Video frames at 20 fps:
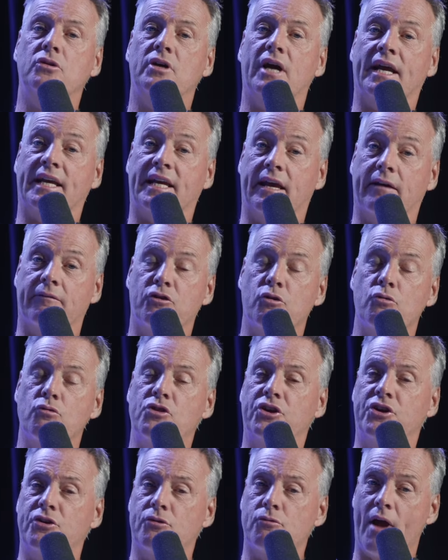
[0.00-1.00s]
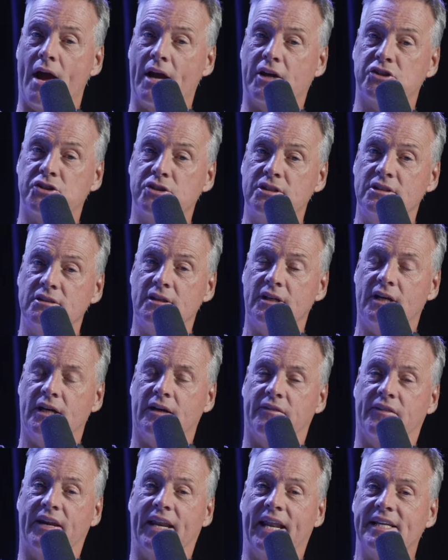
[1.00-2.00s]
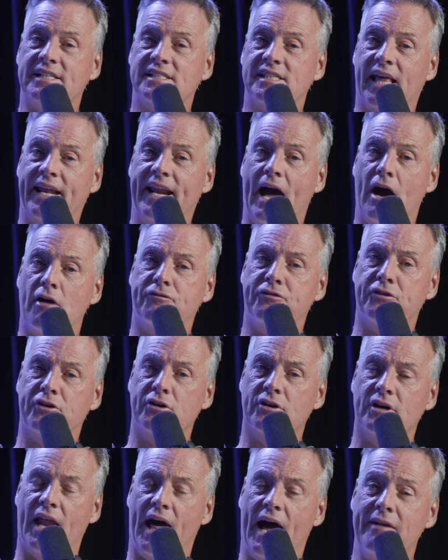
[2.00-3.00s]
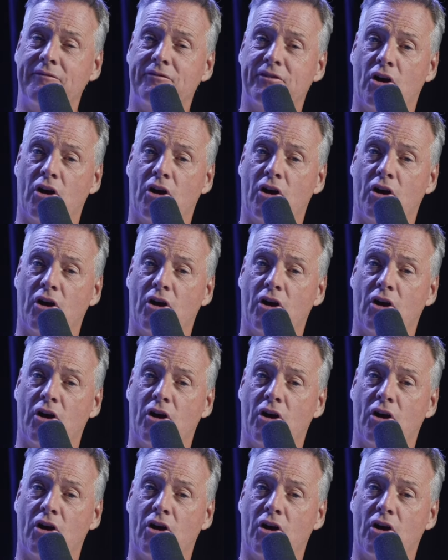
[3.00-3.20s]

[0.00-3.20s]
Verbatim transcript: and give you the direction that He's laid out for your life,